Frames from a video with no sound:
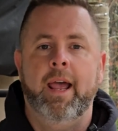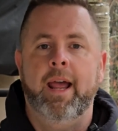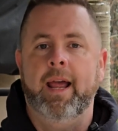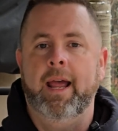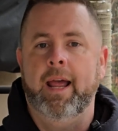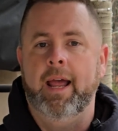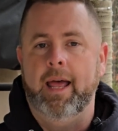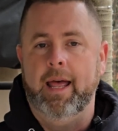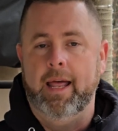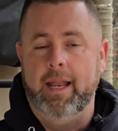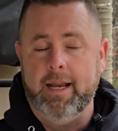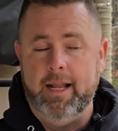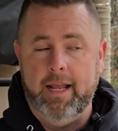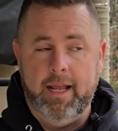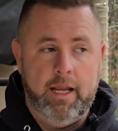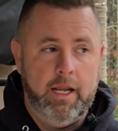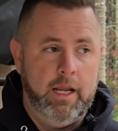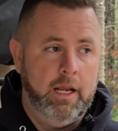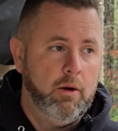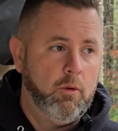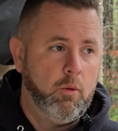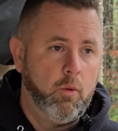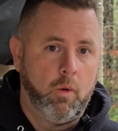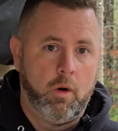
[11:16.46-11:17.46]
and
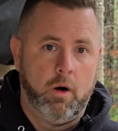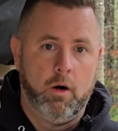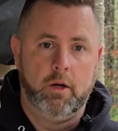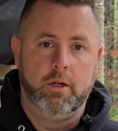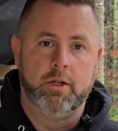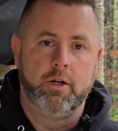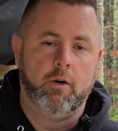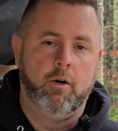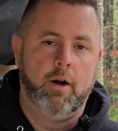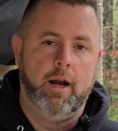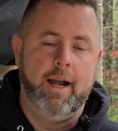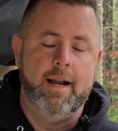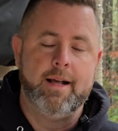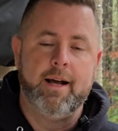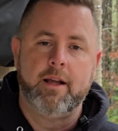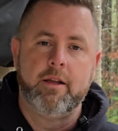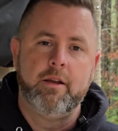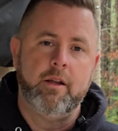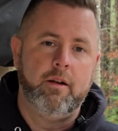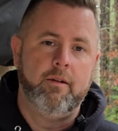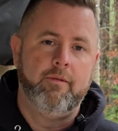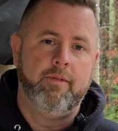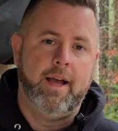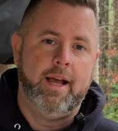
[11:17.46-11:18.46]
it worked great. I
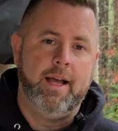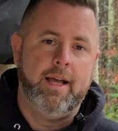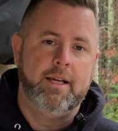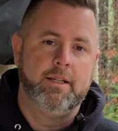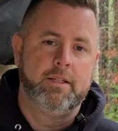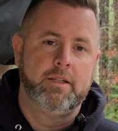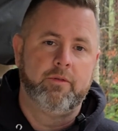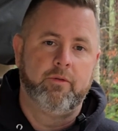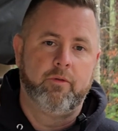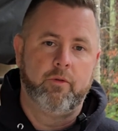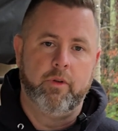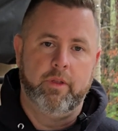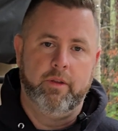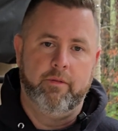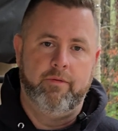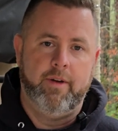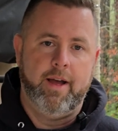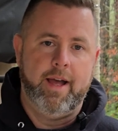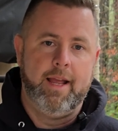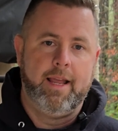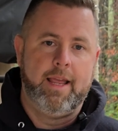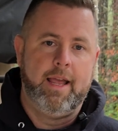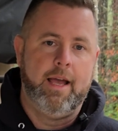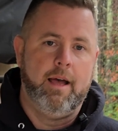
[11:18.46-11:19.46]
couldn't have asked for the
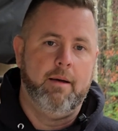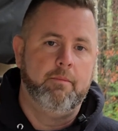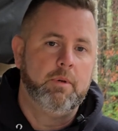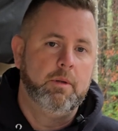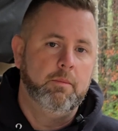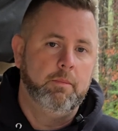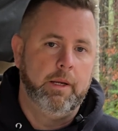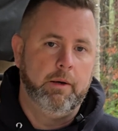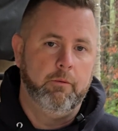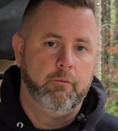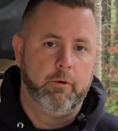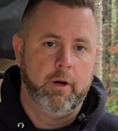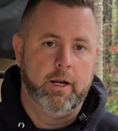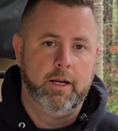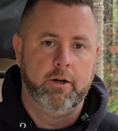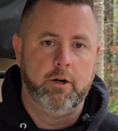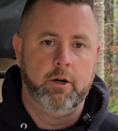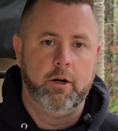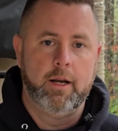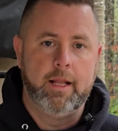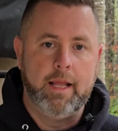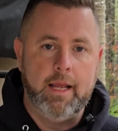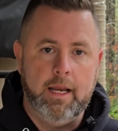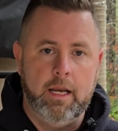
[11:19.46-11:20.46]
fat cap to be
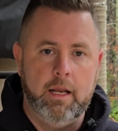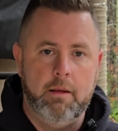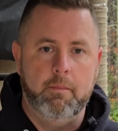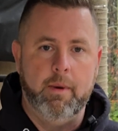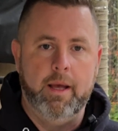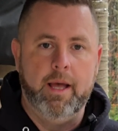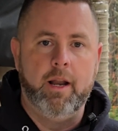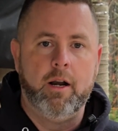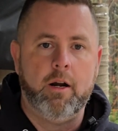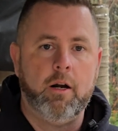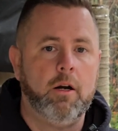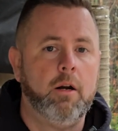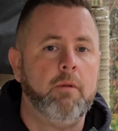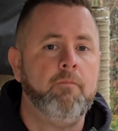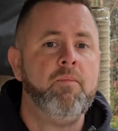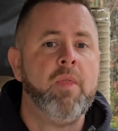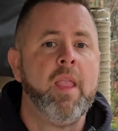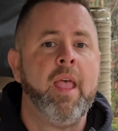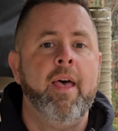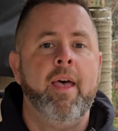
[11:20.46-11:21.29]
rendered any better.